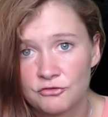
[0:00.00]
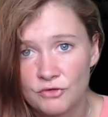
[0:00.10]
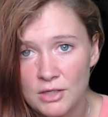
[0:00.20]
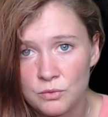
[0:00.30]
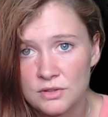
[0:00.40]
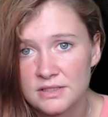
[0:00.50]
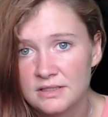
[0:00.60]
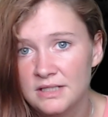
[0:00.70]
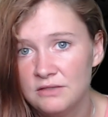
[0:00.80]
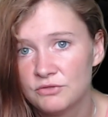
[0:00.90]
Greg Ward and
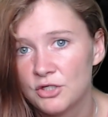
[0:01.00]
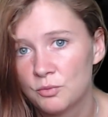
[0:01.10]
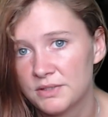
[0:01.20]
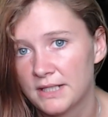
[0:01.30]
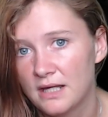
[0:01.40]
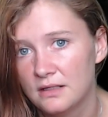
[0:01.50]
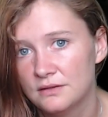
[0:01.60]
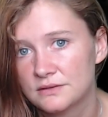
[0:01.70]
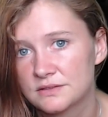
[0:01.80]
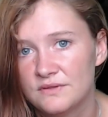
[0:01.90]
he reopened the case.